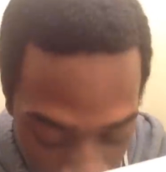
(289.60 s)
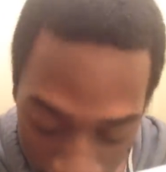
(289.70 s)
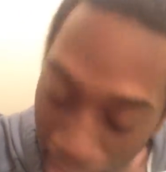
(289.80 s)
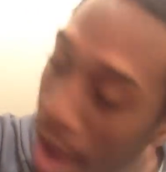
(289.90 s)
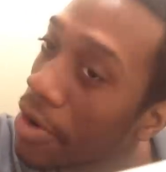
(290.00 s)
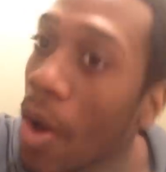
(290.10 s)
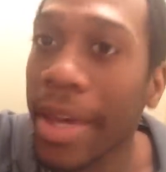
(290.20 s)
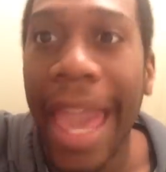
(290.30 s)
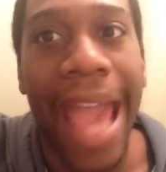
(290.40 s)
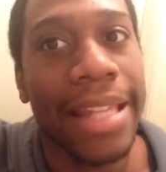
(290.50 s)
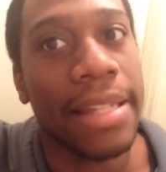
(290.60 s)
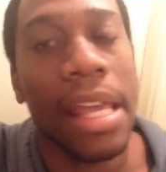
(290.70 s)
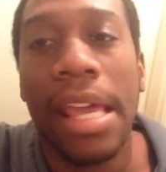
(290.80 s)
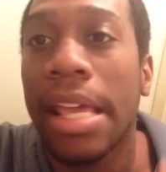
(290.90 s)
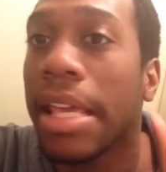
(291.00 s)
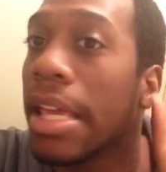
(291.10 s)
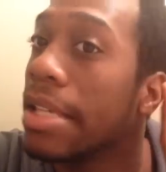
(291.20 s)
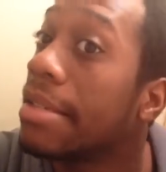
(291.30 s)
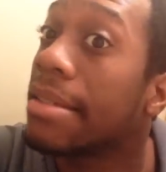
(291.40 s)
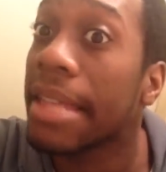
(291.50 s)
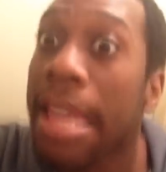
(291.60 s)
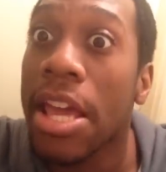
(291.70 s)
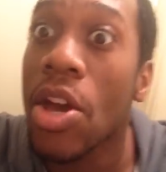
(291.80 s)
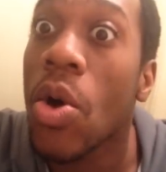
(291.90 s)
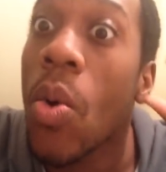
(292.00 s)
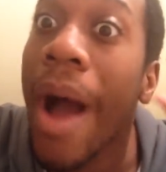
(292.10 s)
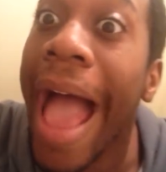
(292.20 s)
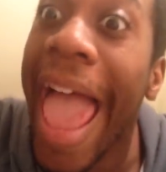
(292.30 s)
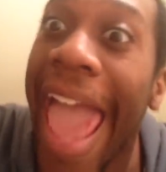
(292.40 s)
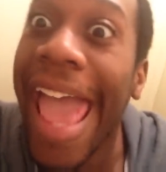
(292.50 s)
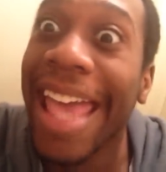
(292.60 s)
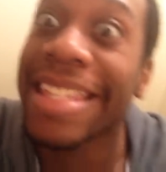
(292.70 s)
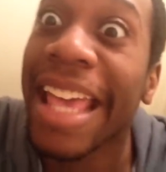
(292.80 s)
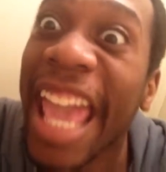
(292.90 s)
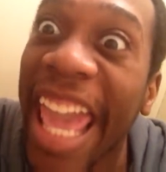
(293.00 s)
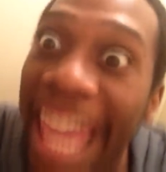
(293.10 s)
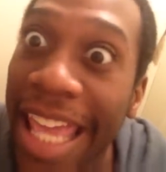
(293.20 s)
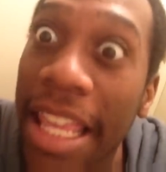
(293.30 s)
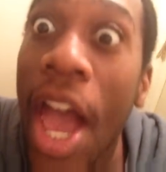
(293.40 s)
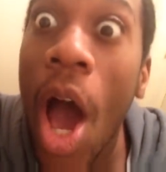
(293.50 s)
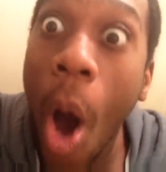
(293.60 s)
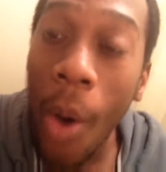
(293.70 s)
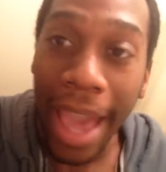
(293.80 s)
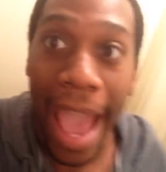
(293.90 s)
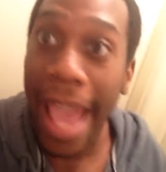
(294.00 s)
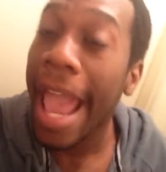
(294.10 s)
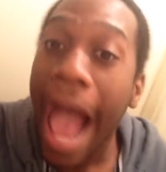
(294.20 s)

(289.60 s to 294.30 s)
Y'all know K-Ci still has it. Okay,